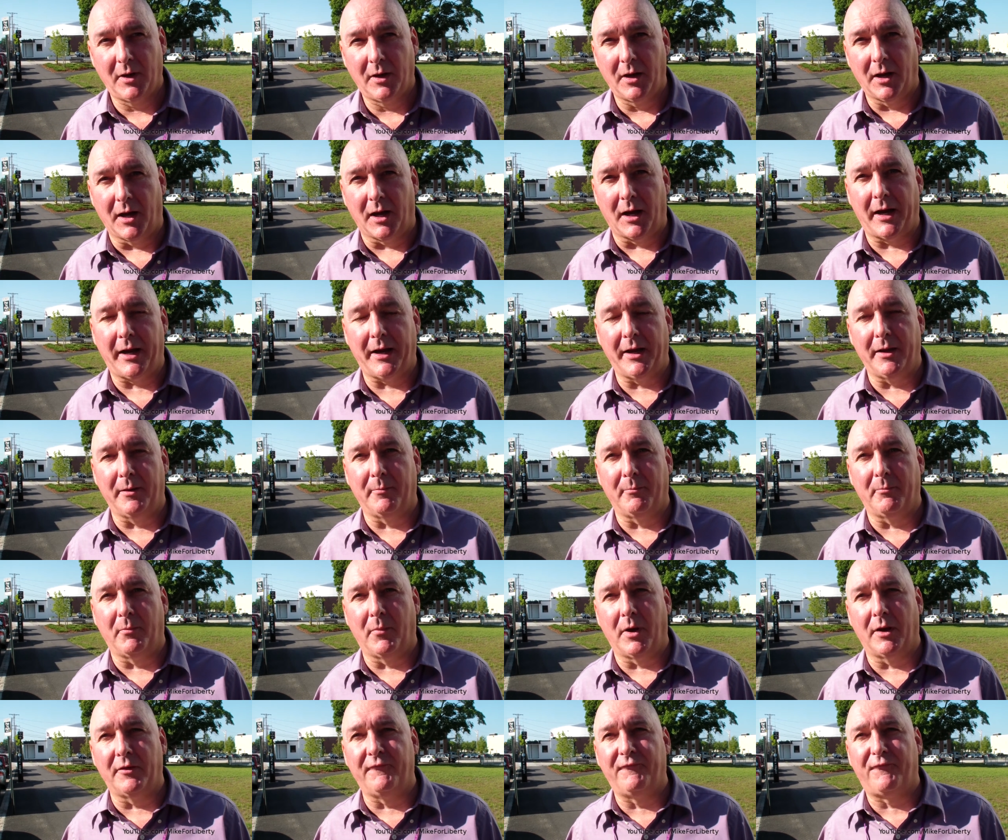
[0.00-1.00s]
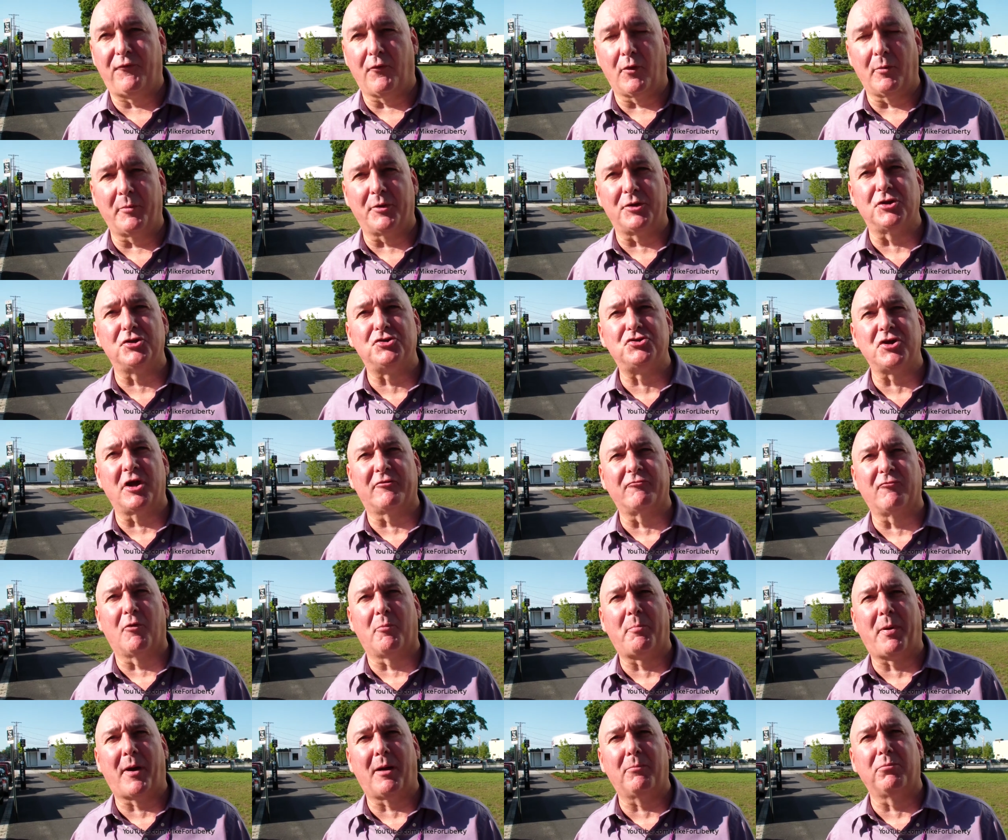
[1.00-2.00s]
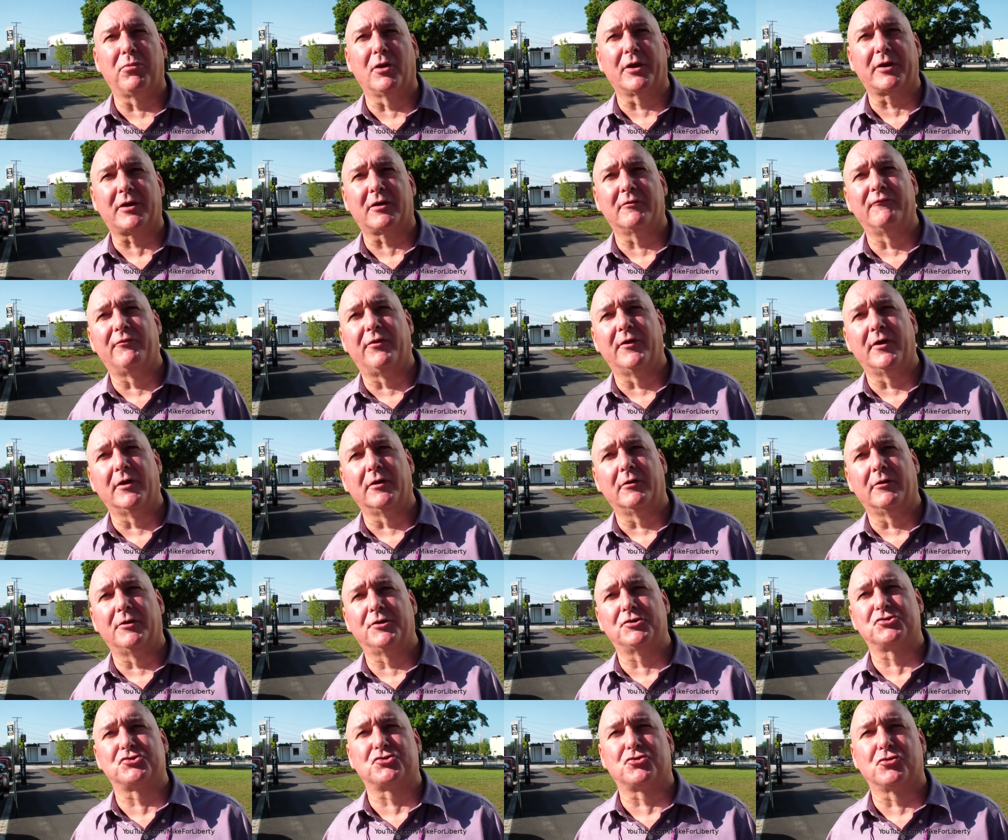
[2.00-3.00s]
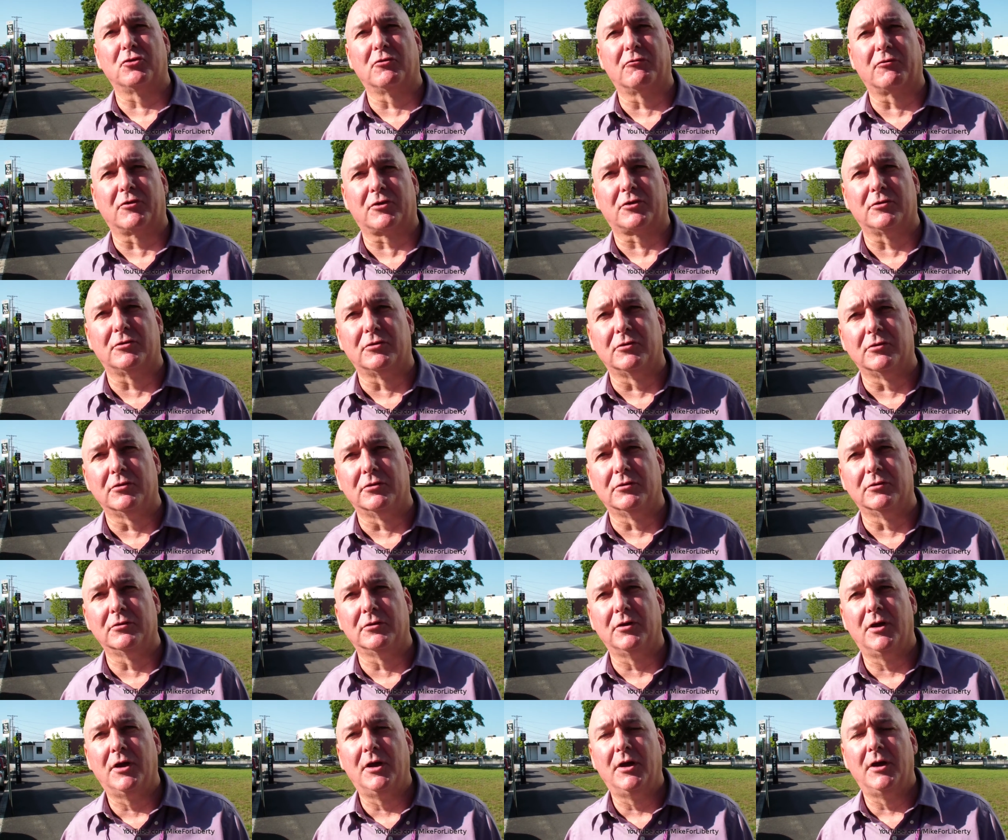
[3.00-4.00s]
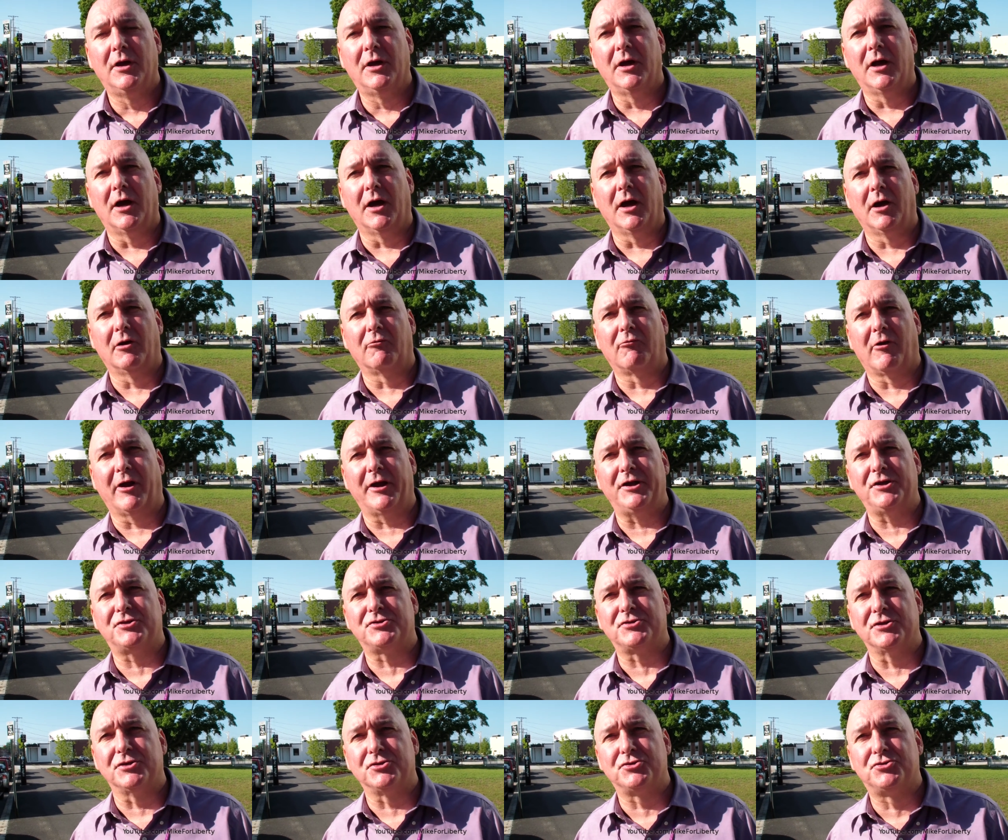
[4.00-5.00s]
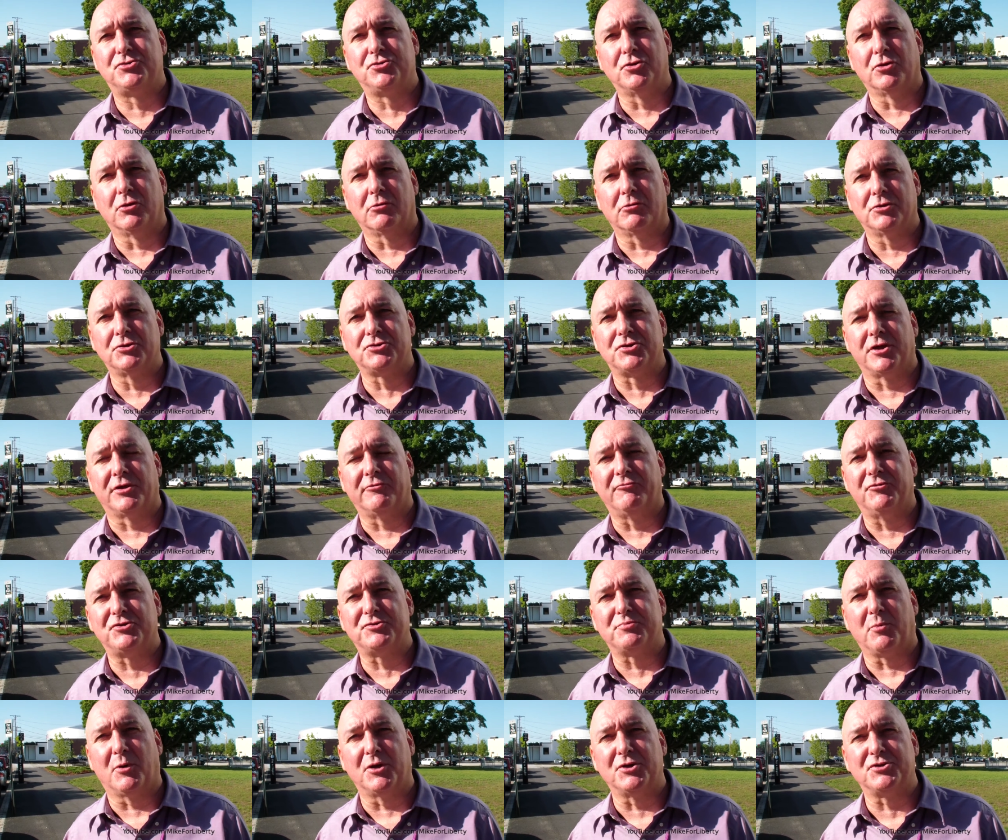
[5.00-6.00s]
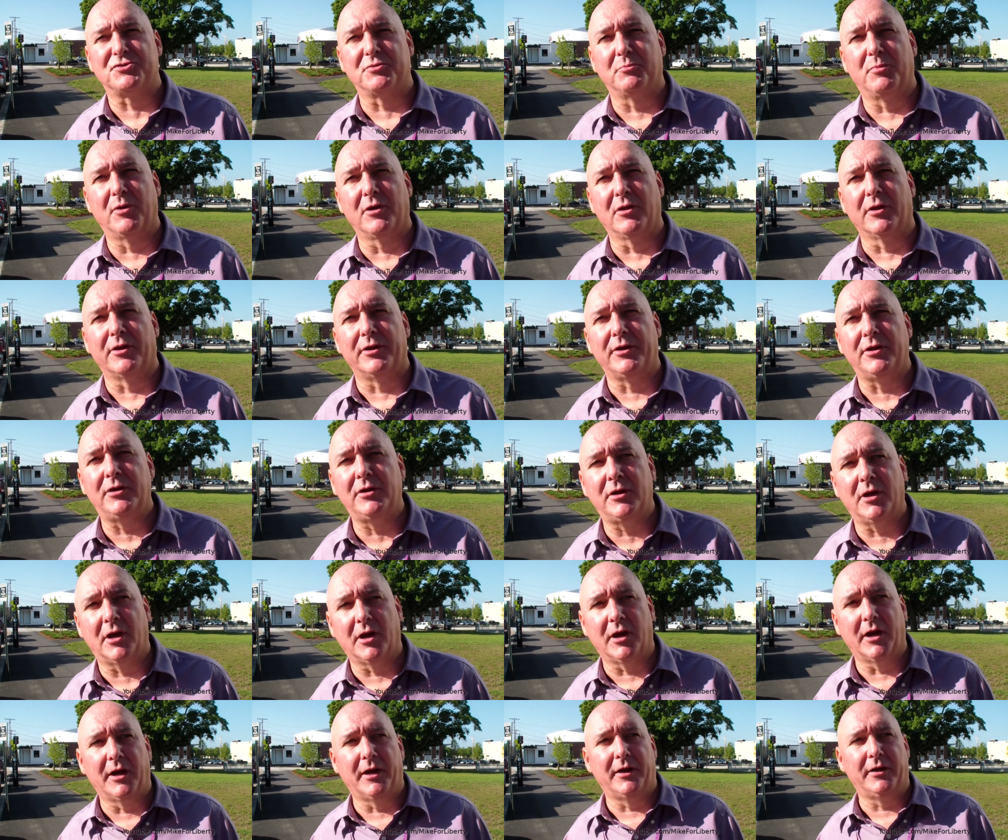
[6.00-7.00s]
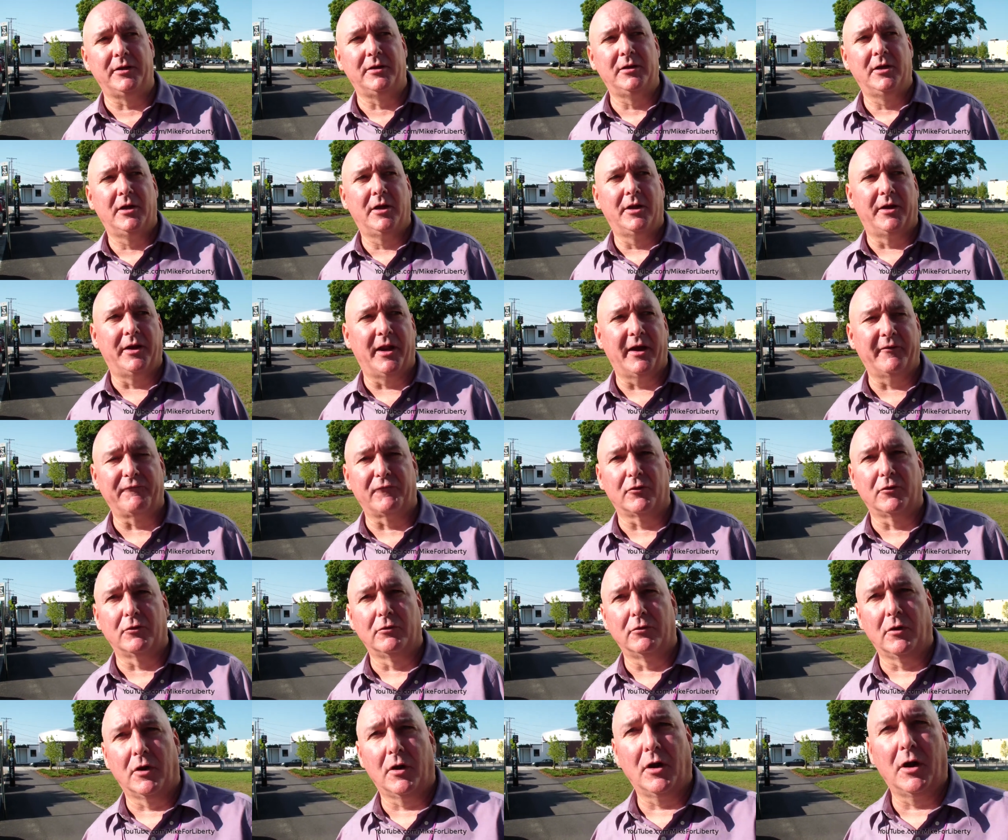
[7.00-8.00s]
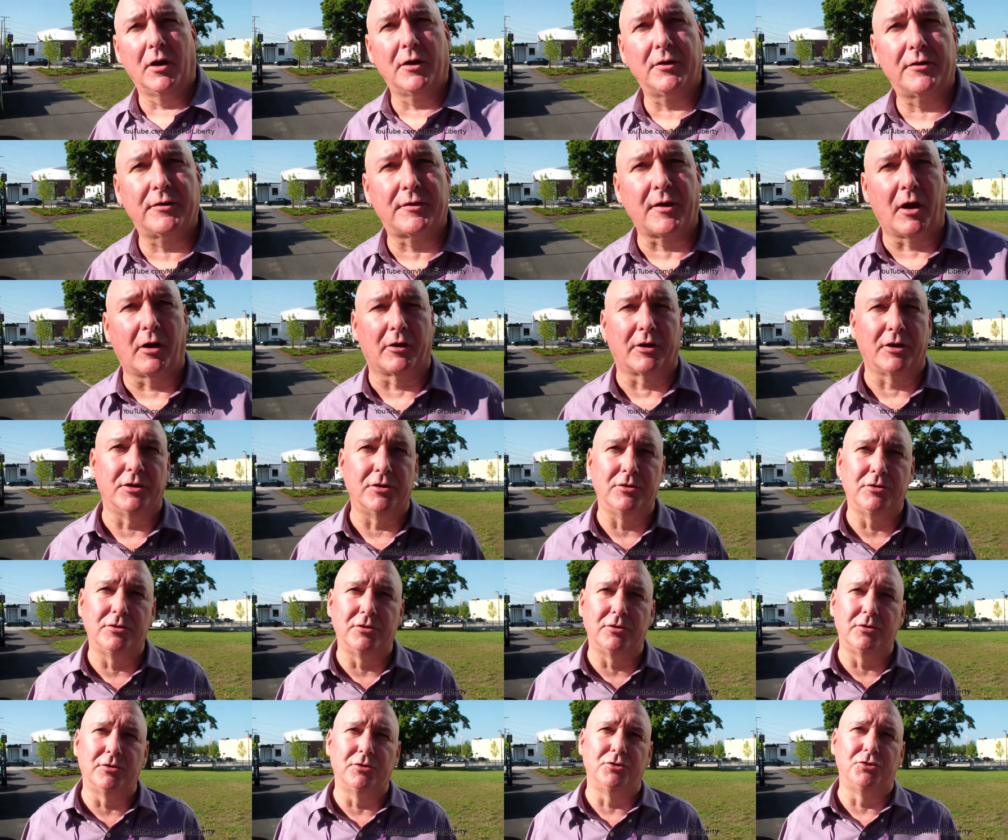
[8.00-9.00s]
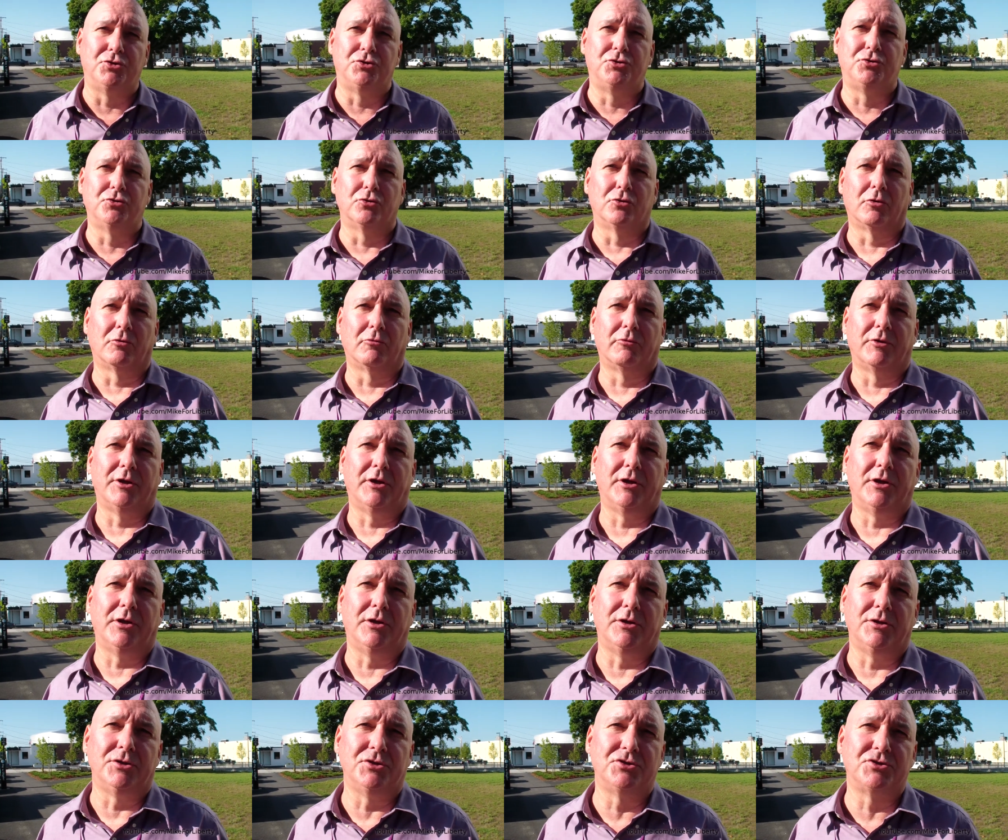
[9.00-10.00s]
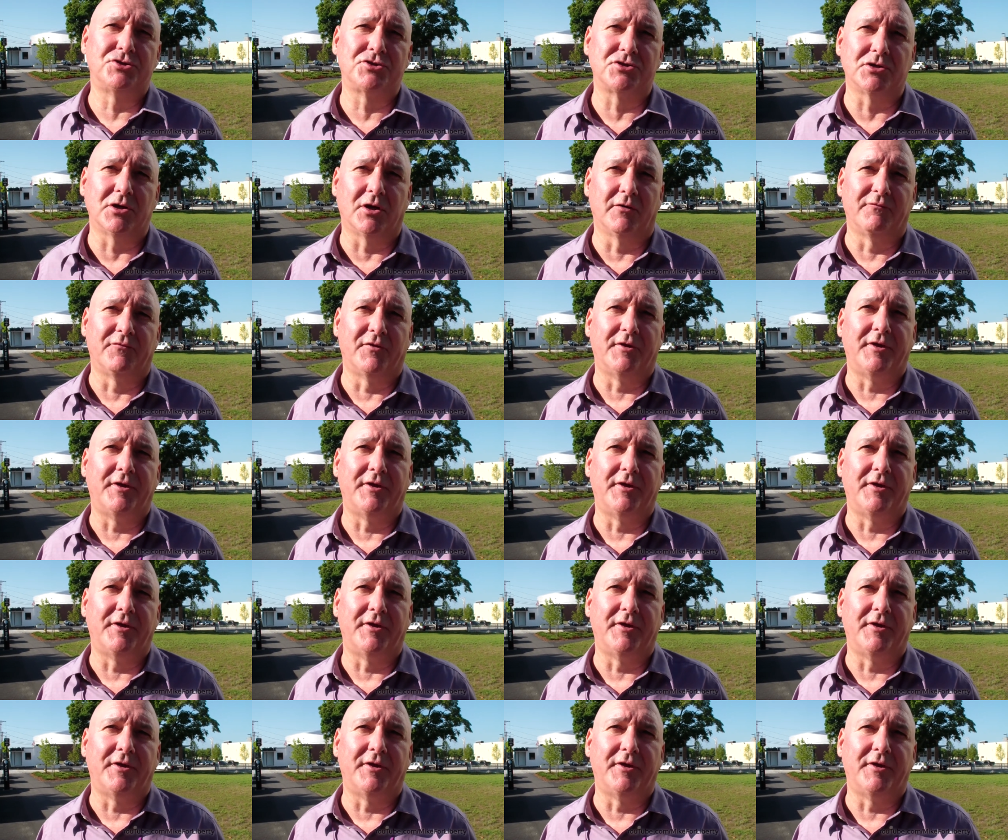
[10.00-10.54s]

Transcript: I am informing the general public of their historical uh, rights as jurors and responsibility. I never target juries of the